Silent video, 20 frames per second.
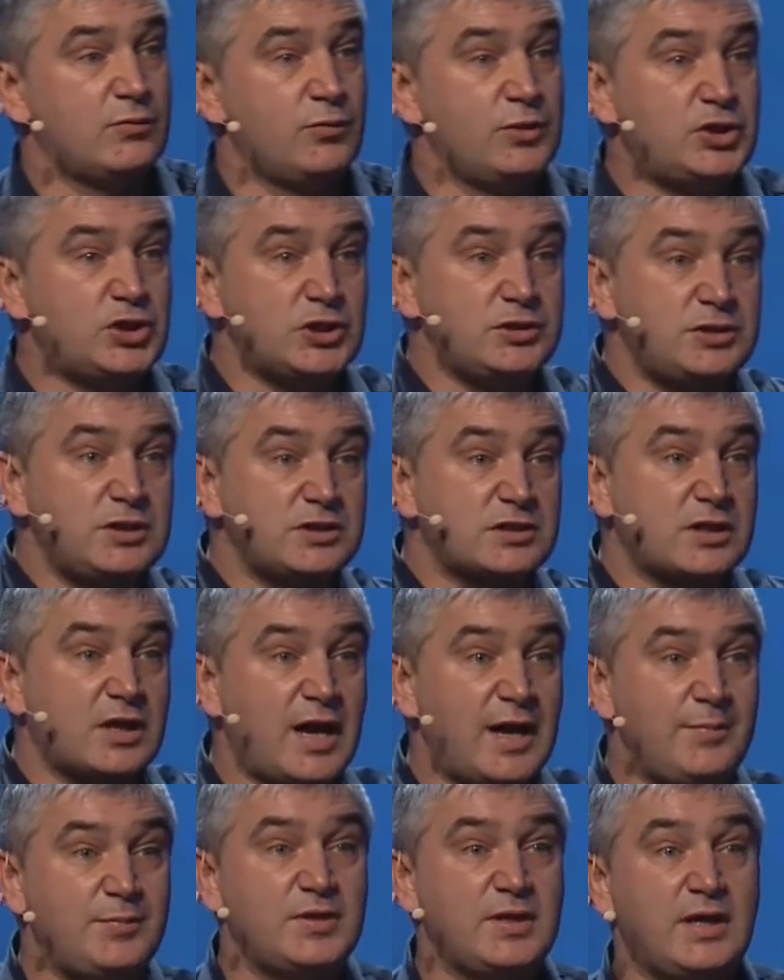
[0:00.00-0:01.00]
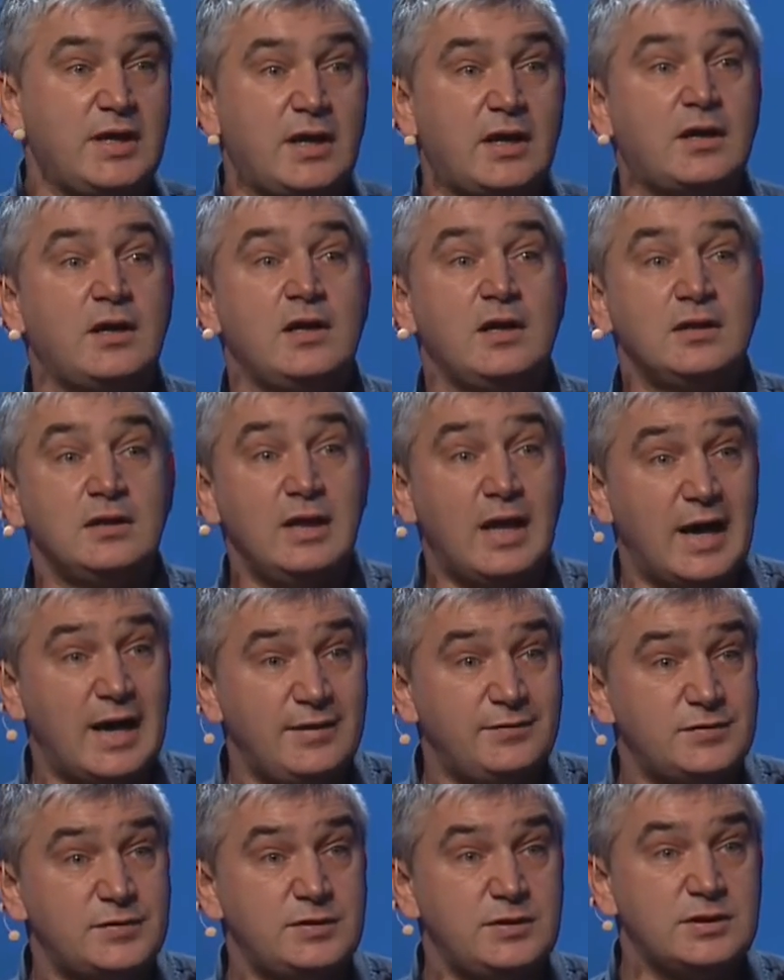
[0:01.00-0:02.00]
which describe their
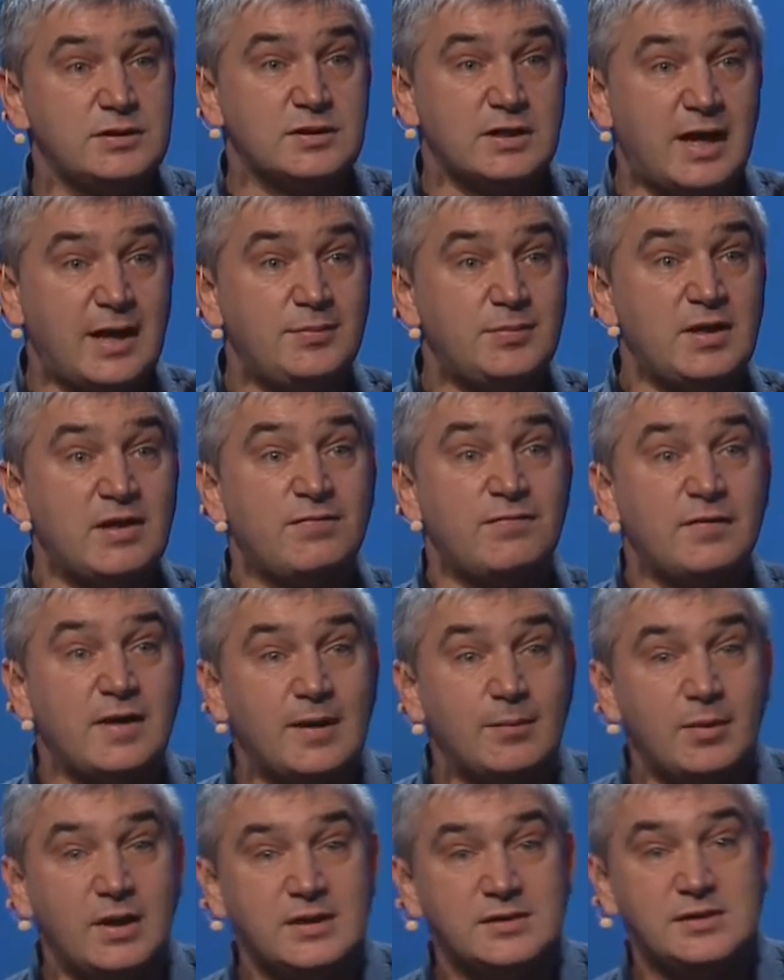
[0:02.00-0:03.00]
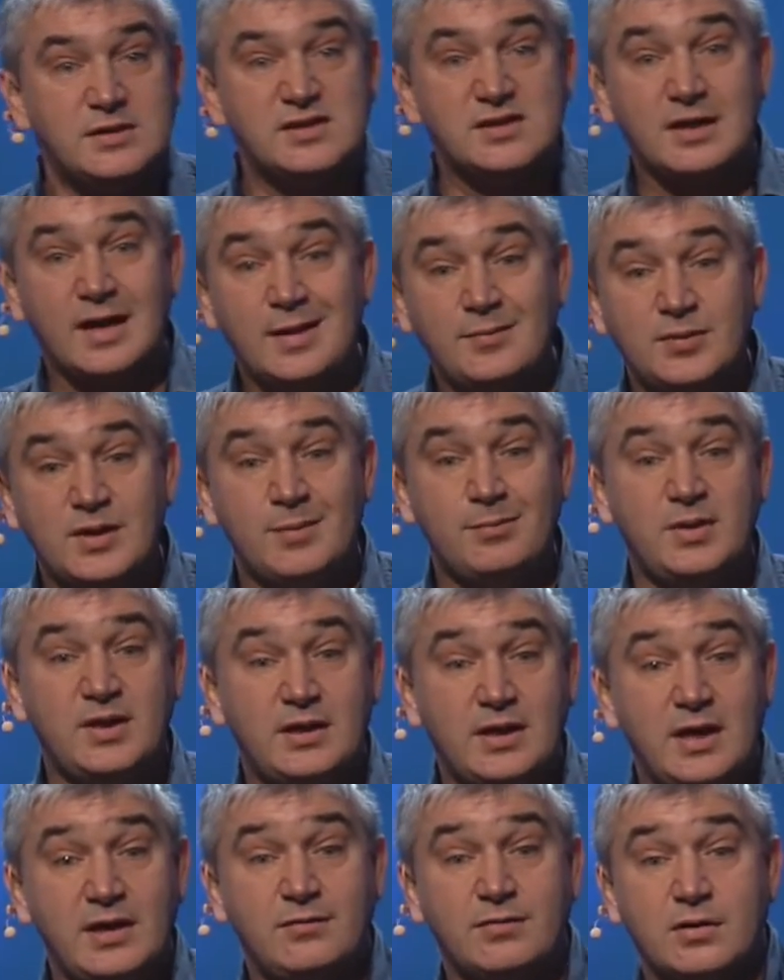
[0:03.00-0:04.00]
lives, describe their families, describe their
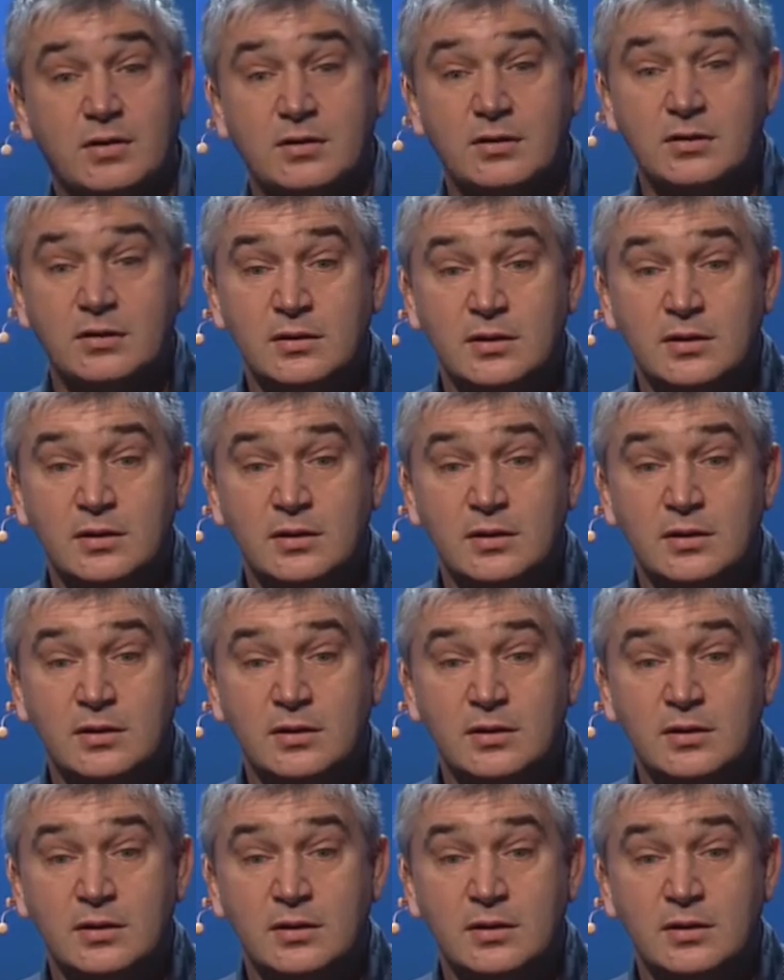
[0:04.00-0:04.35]
behavior.